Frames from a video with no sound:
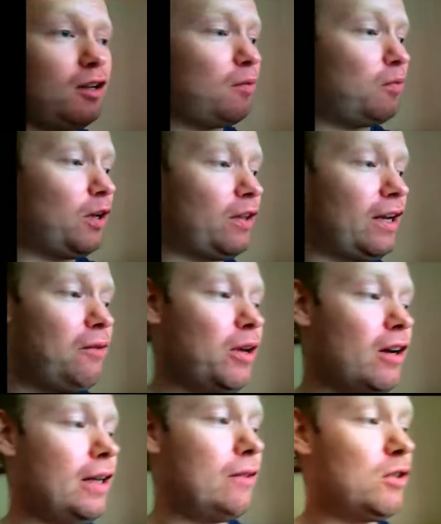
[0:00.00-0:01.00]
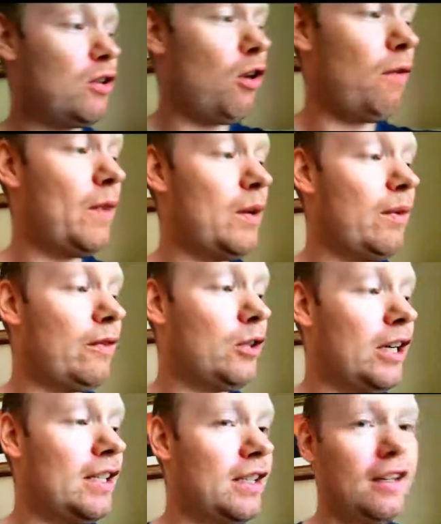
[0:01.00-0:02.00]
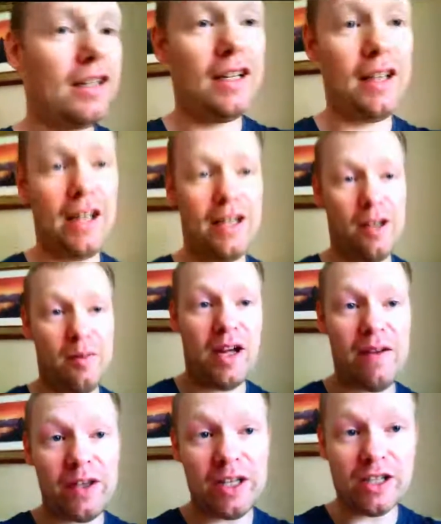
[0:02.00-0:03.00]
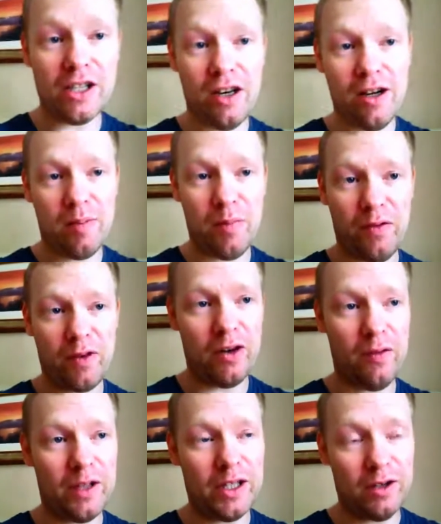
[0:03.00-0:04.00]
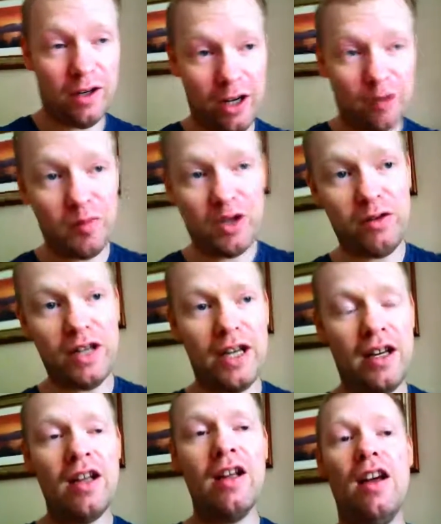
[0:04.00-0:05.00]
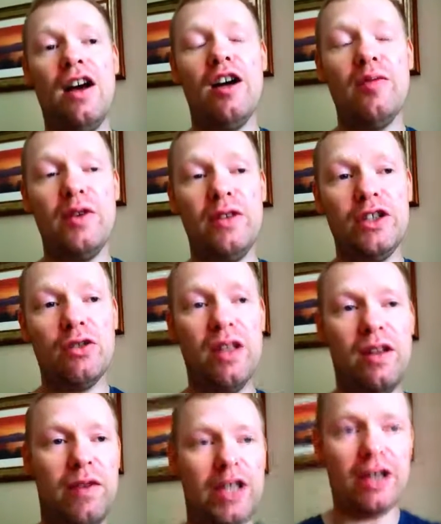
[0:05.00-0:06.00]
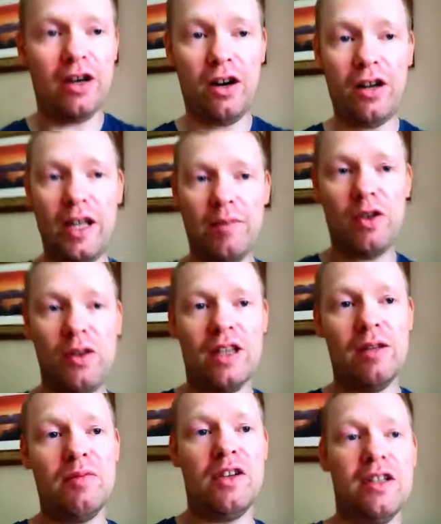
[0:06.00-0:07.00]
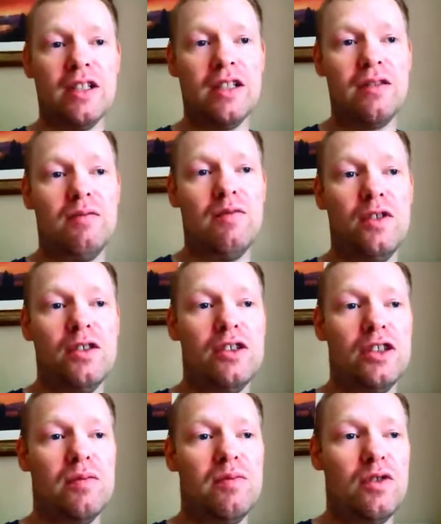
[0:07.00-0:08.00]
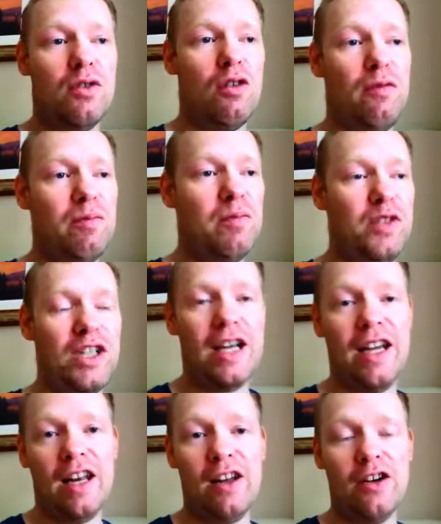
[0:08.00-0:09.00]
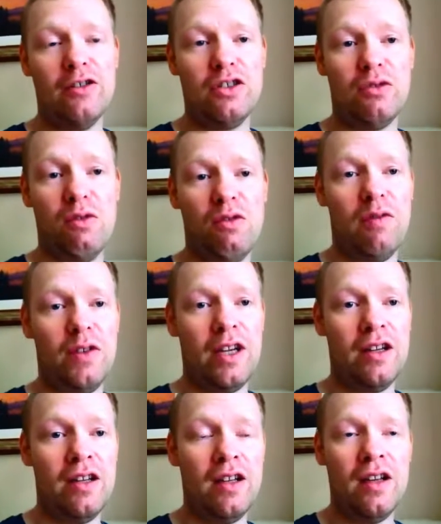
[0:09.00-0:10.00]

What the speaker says: But there we go, it was coffee with Chris, and I didn't end up having a slurp of coffee. So I hope you did. Hope you enjoyed the video. I'll keep doing them because it's good to sort of say hello to all of you.